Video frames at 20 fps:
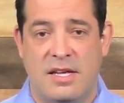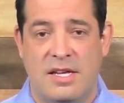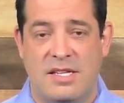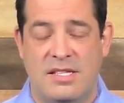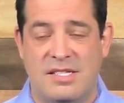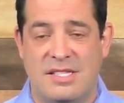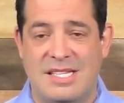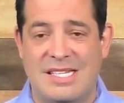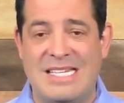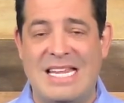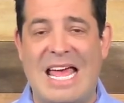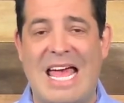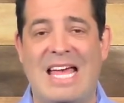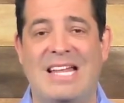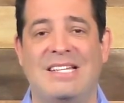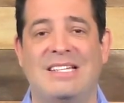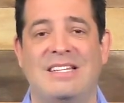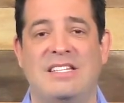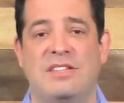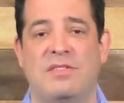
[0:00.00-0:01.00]
It's the
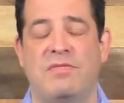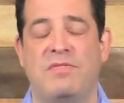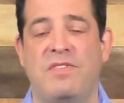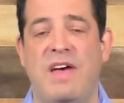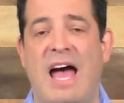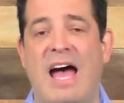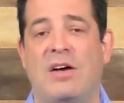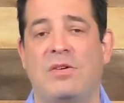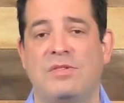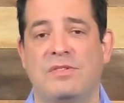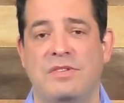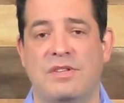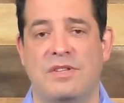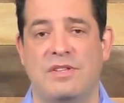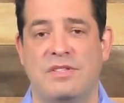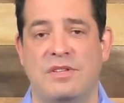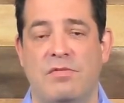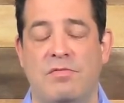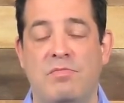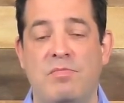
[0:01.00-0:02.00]
tens of
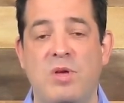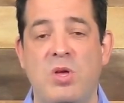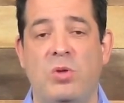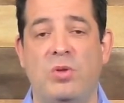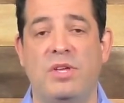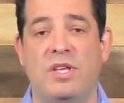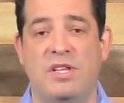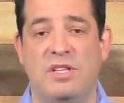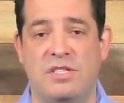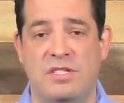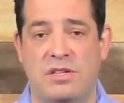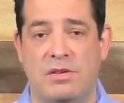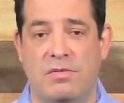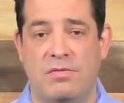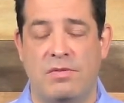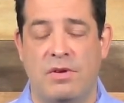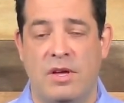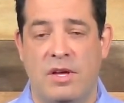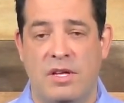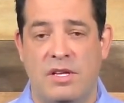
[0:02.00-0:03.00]
thousands of millions
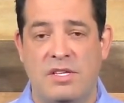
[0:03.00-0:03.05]
of